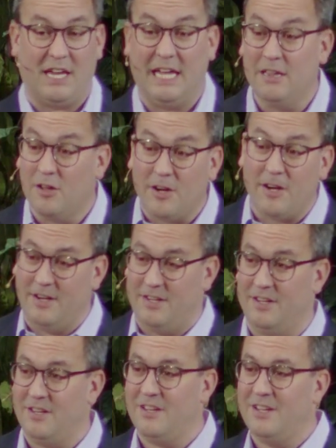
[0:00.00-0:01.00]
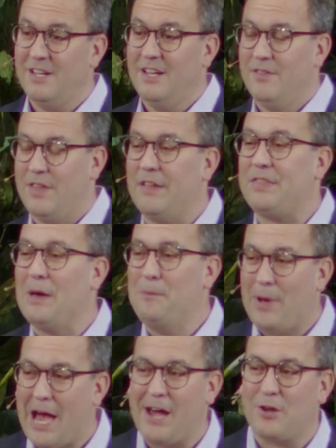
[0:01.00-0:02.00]
He learned that the
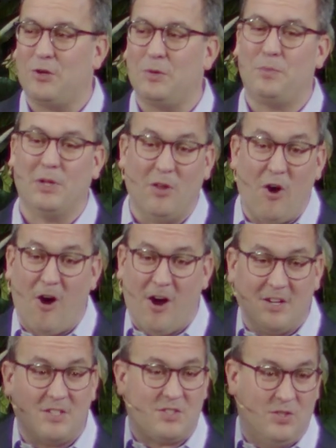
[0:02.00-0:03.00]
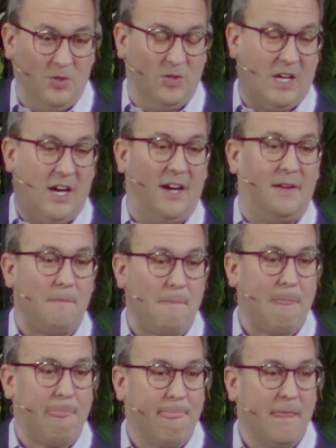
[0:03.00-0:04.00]
battle belongs to
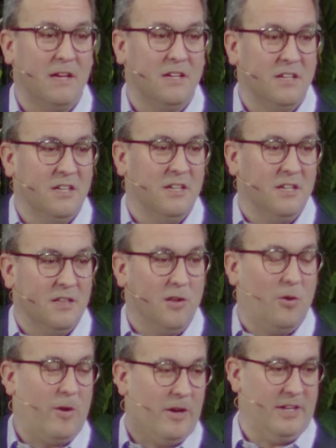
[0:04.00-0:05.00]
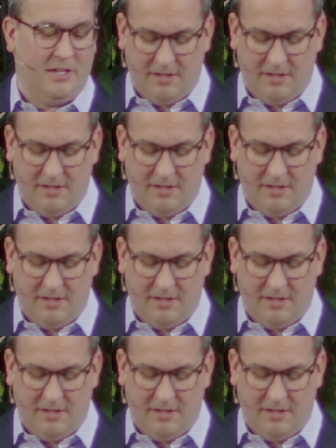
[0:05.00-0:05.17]
the Lord,